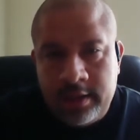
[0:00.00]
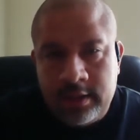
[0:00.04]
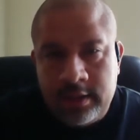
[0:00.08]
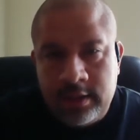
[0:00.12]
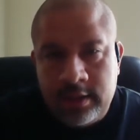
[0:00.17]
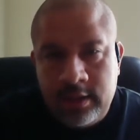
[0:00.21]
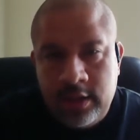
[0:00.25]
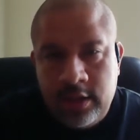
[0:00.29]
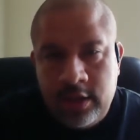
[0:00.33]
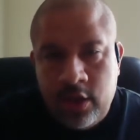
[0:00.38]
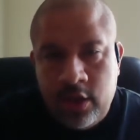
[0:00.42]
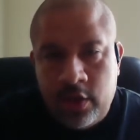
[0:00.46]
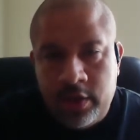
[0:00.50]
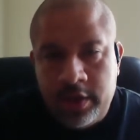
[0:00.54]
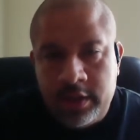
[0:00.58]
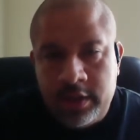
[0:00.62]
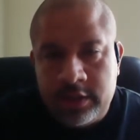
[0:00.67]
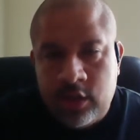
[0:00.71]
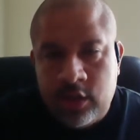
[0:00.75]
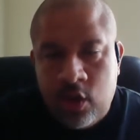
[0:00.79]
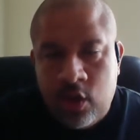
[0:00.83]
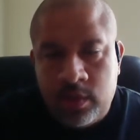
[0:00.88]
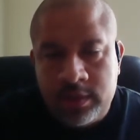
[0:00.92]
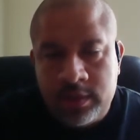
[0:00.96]
You know, this
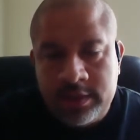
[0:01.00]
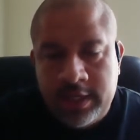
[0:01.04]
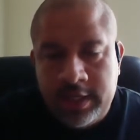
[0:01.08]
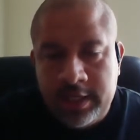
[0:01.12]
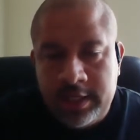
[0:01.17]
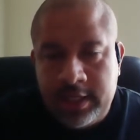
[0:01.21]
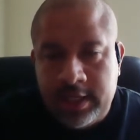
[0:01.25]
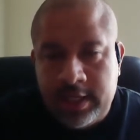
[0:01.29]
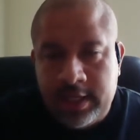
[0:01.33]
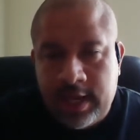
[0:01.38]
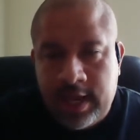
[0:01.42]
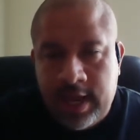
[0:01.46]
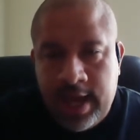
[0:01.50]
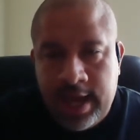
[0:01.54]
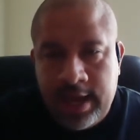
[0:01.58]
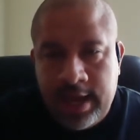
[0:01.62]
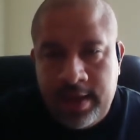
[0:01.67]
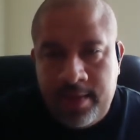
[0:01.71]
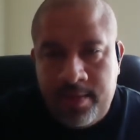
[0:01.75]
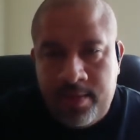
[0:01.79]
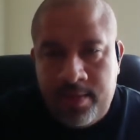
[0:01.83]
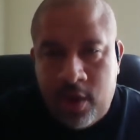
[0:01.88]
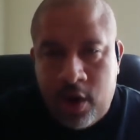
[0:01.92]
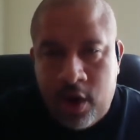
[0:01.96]
home was in a
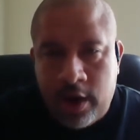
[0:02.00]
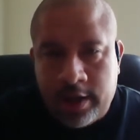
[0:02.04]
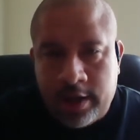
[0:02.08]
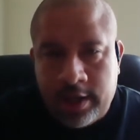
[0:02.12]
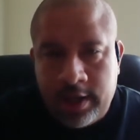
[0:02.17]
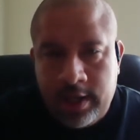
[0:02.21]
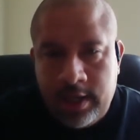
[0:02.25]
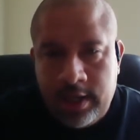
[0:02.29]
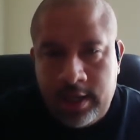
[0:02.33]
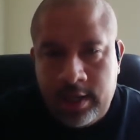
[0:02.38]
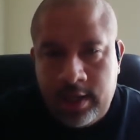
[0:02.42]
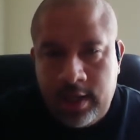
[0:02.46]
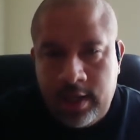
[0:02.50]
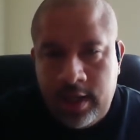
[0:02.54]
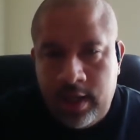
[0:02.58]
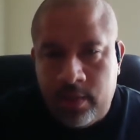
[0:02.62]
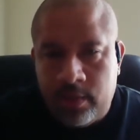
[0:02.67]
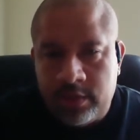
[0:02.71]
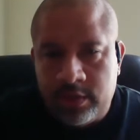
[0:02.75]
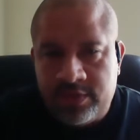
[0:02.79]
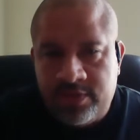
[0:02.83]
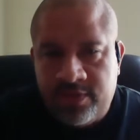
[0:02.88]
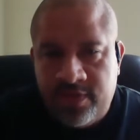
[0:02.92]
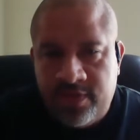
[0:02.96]
declining market. It
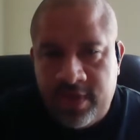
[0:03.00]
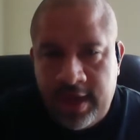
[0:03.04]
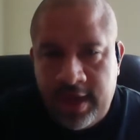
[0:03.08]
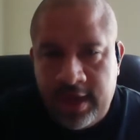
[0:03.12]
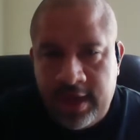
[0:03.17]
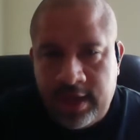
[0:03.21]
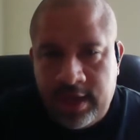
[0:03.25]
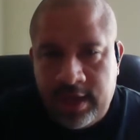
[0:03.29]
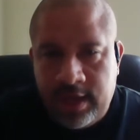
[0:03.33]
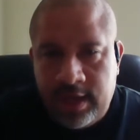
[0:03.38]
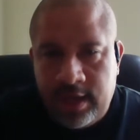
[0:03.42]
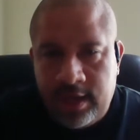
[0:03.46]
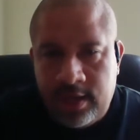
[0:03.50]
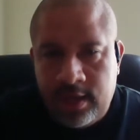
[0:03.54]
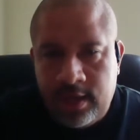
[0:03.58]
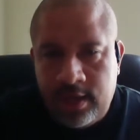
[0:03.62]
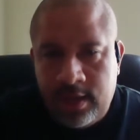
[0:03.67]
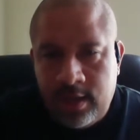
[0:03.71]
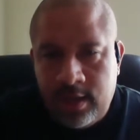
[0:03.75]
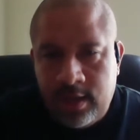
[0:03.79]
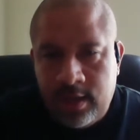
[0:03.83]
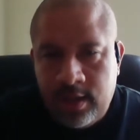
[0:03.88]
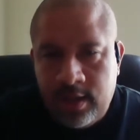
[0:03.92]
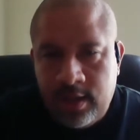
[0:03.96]
was vacant.
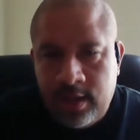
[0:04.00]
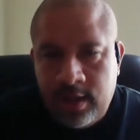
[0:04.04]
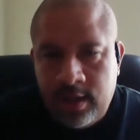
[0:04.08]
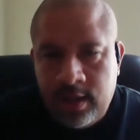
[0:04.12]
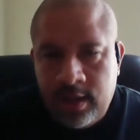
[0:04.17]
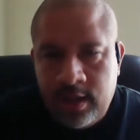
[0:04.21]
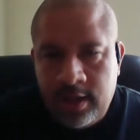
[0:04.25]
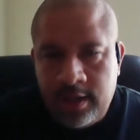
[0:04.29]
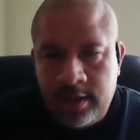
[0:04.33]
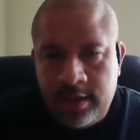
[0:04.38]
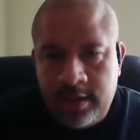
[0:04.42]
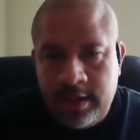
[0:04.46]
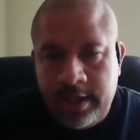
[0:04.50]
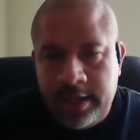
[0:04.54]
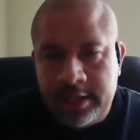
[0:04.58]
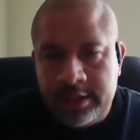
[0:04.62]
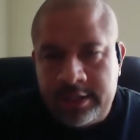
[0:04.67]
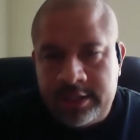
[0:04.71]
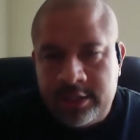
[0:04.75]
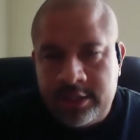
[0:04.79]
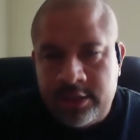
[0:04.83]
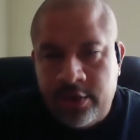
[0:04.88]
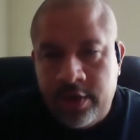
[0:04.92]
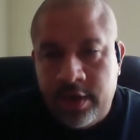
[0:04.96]
The
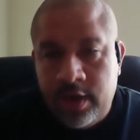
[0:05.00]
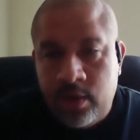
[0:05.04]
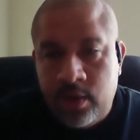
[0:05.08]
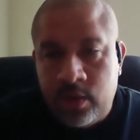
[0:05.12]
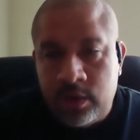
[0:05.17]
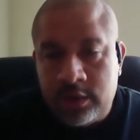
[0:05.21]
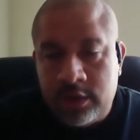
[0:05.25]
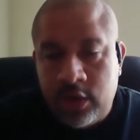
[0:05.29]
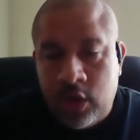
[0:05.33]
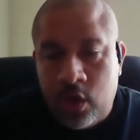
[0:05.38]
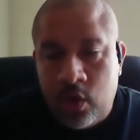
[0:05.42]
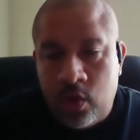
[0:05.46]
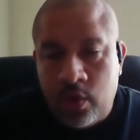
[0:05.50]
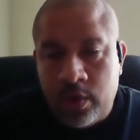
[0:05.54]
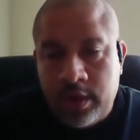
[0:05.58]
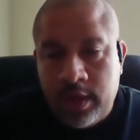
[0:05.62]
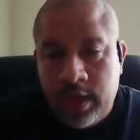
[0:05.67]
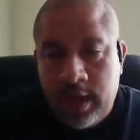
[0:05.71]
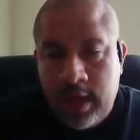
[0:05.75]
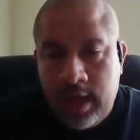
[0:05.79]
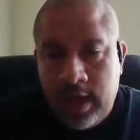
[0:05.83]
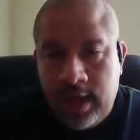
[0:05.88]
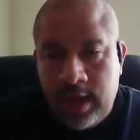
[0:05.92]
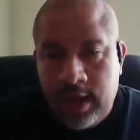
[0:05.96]
interior was
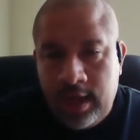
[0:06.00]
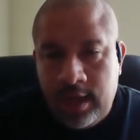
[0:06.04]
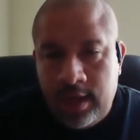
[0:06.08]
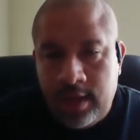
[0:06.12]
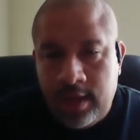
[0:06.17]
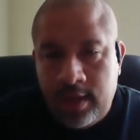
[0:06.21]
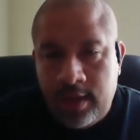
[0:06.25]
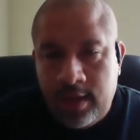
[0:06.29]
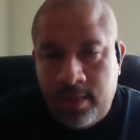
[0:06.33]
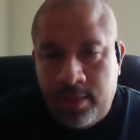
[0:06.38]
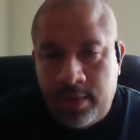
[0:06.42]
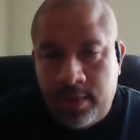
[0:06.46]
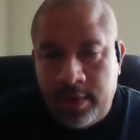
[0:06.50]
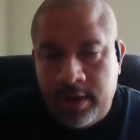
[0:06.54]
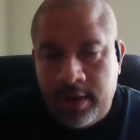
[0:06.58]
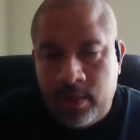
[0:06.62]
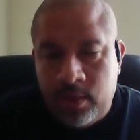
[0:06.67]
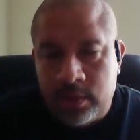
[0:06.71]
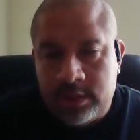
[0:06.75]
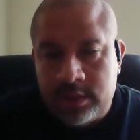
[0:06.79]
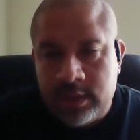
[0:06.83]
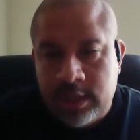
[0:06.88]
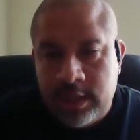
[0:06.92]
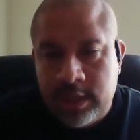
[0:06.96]
okay, but it
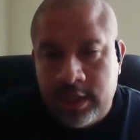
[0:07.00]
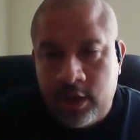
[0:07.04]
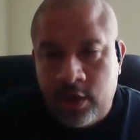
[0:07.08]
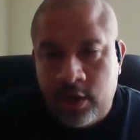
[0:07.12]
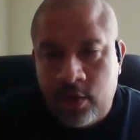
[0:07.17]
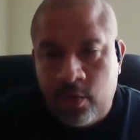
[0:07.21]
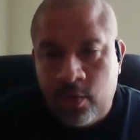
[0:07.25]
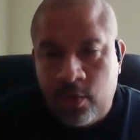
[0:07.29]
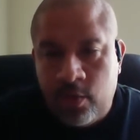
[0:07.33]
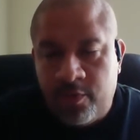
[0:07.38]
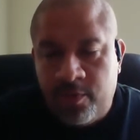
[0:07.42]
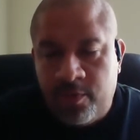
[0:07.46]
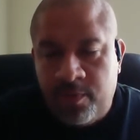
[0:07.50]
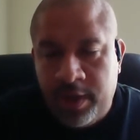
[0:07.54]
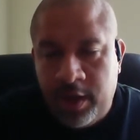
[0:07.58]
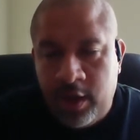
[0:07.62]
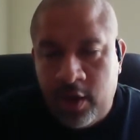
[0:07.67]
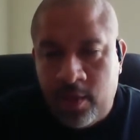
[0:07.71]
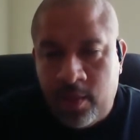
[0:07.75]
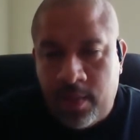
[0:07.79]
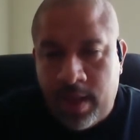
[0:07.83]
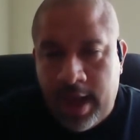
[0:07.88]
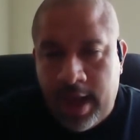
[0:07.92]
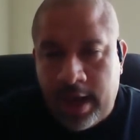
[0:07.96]
was littered with
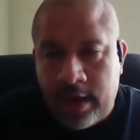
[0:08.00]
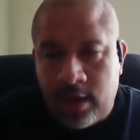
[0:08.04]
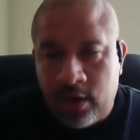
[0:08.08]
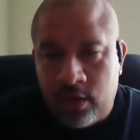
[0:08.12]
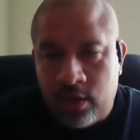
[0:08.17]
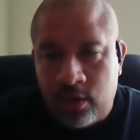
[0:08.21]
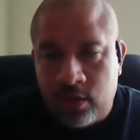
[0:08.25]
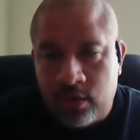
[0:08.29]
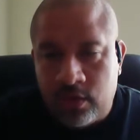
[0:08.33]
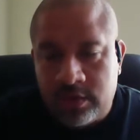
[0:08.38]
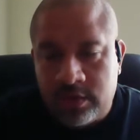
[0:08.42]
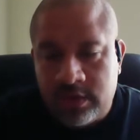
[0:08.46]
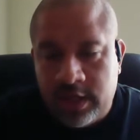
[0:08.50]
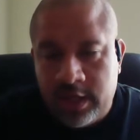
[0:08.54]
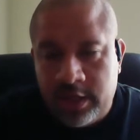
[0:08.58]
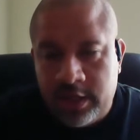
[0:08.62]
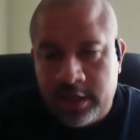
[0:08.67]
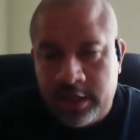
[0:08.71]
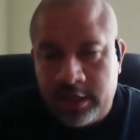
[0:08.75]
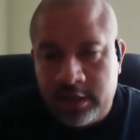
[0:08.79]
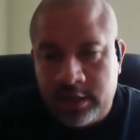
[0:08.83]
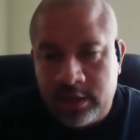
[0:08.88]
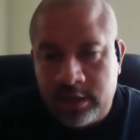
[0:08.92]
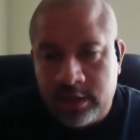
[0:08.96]
beer bottles
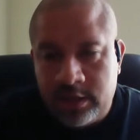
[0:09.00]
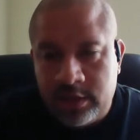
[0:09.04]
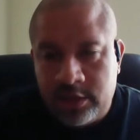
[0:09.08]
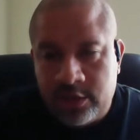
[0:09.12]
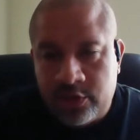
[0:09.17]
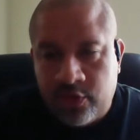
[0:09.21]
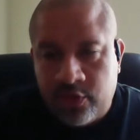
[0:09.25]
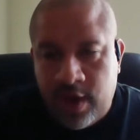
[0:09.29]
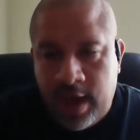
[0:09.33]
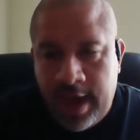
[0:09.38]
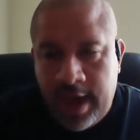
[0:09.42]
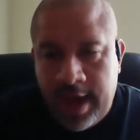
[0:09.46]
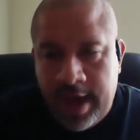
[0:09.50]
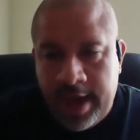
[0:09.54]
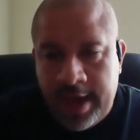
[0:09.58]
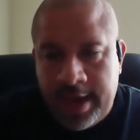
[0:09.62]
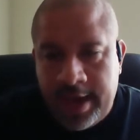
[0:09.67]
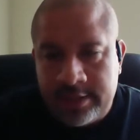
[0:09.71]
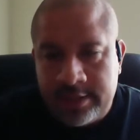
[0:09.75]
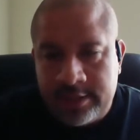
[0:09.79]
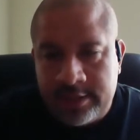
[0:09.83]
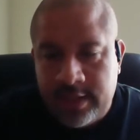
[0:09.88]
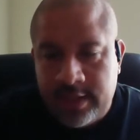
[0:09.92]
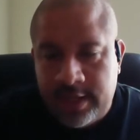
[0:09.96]
and
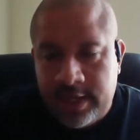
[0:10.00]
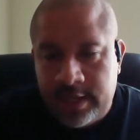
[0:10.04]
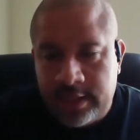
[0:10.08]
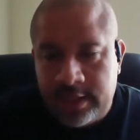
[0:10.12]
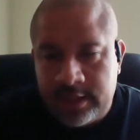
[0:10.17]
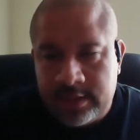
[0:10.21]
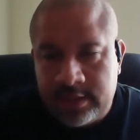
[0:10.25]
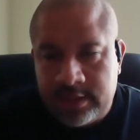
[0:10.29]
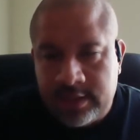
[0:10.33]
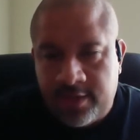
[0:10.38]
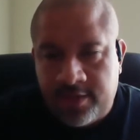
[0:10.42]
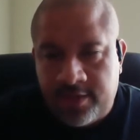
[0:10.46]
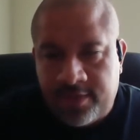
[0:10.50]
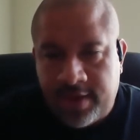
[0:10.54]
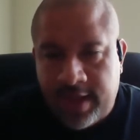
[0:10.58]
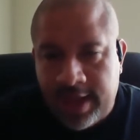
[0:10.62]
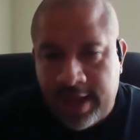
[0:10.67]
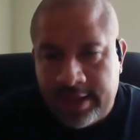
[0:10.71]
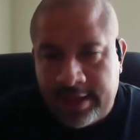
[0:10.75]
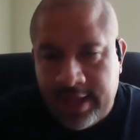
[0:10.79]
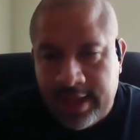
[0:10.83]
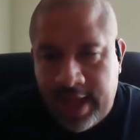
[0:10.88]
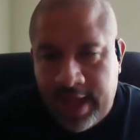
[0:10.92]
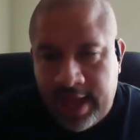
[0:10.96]
trash and stuff
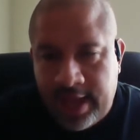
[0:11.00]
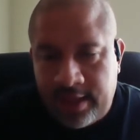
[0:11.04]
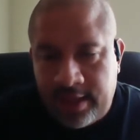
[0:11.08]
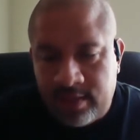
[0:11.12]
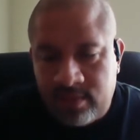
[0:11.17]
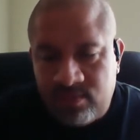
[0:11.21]
like that.